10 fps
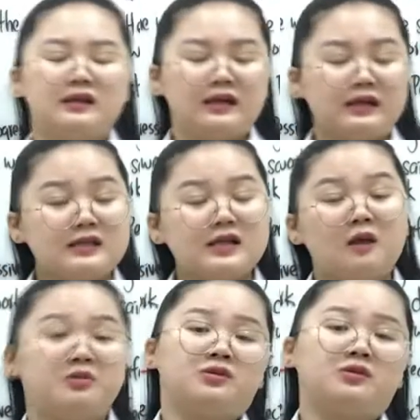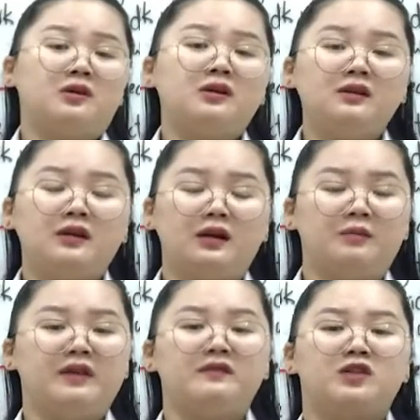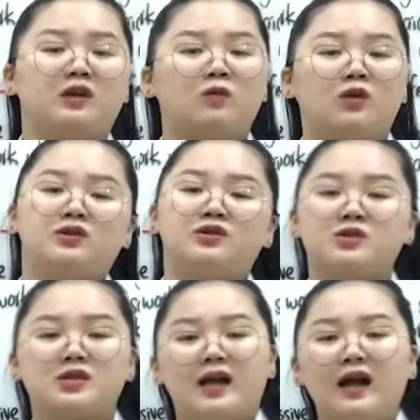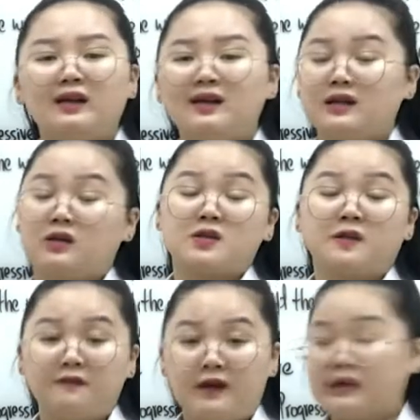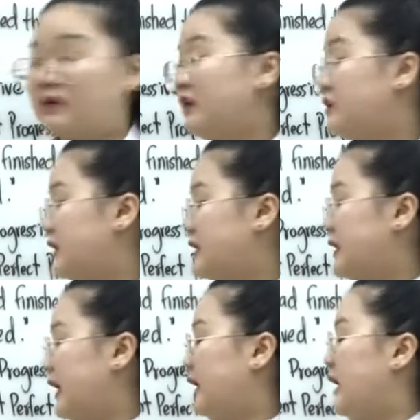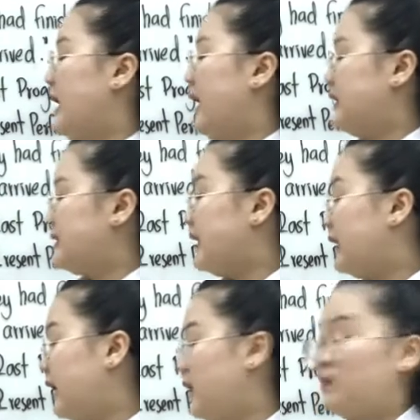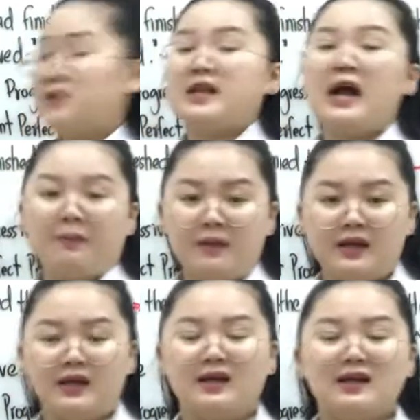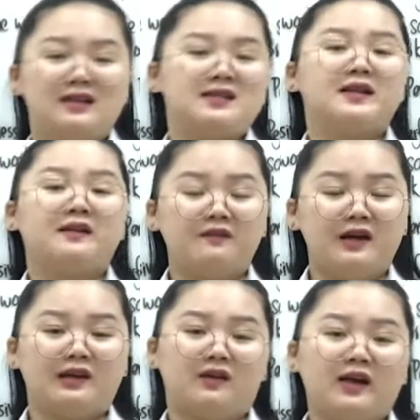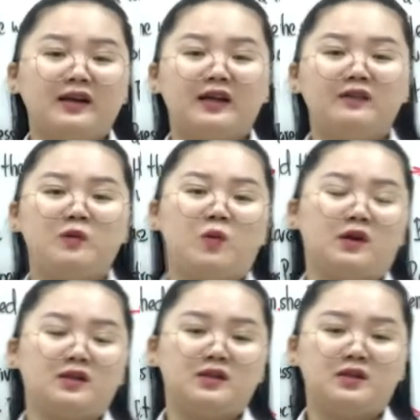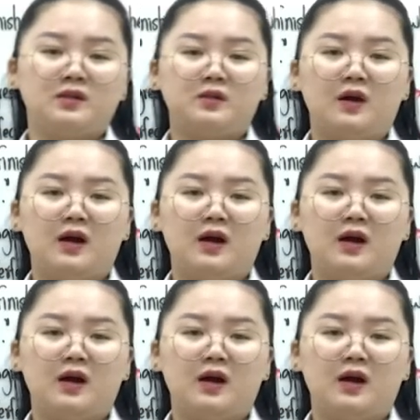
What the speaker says: it is optional. If you don't want to use that, it also fine. All right, you can say he said he was happy. It's still fine. All right, if you want to